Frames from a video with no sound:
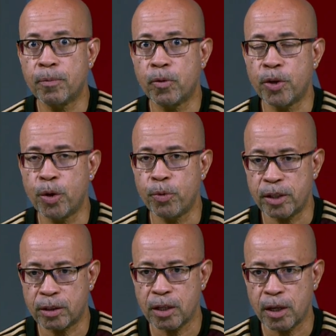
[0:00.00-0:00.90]
you
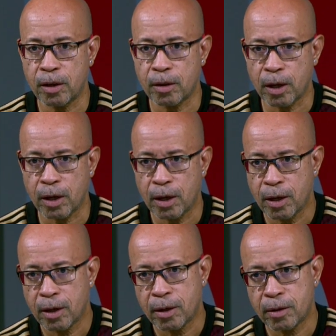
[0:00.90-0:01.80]
will see
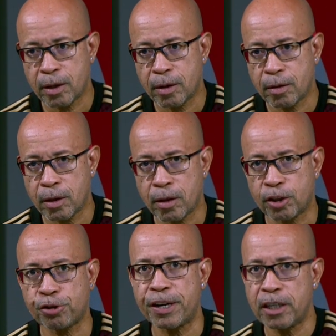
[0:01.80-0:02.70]

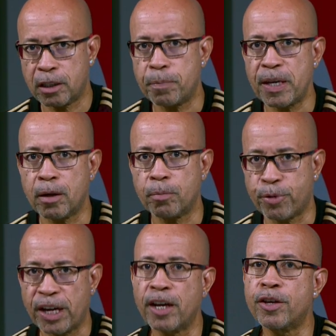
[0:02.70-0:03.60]
the trend being
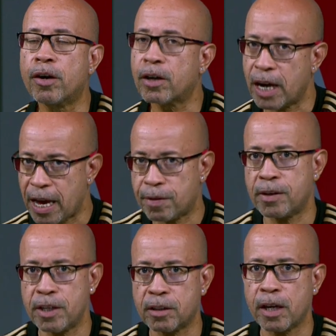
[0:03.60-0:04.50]
bringing younger
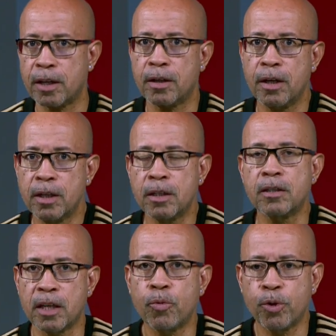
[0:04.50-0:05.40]
athletes in,
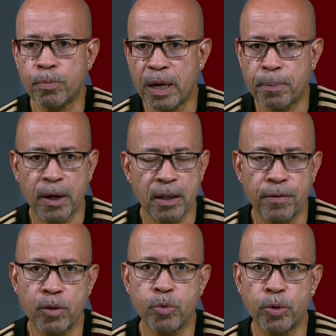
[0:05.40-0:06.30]
since they won't be a part
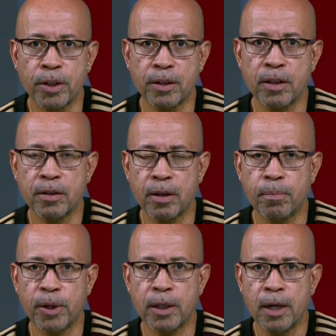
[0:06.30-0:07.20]
of the quota
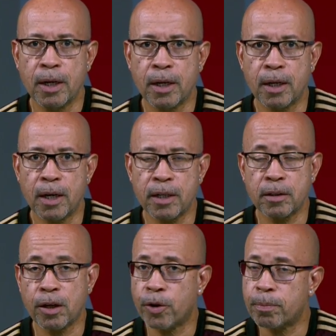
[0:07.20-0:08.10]
system. But let's
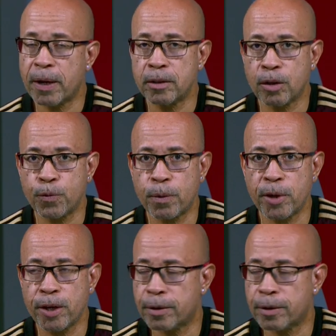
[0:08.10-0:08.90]
see how it pans out from here.